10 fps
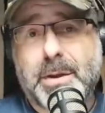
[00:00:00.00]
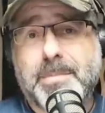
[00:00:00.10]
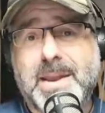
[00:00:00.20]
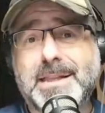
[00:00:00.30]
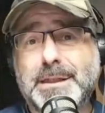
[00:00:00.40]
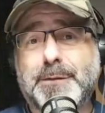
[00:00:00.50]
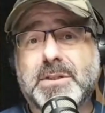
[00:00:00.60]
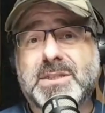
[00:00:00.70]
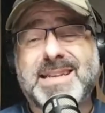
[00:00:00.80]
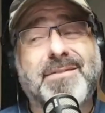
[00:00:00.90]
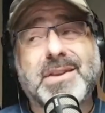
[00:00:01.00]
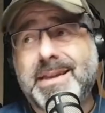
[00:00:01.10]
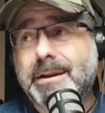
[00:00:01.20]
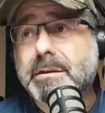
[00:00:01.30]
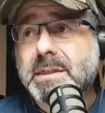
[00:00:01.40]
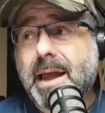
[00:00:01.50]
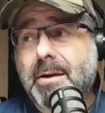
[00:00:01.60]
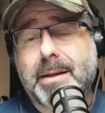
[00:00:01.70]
I've been at this for seven years now,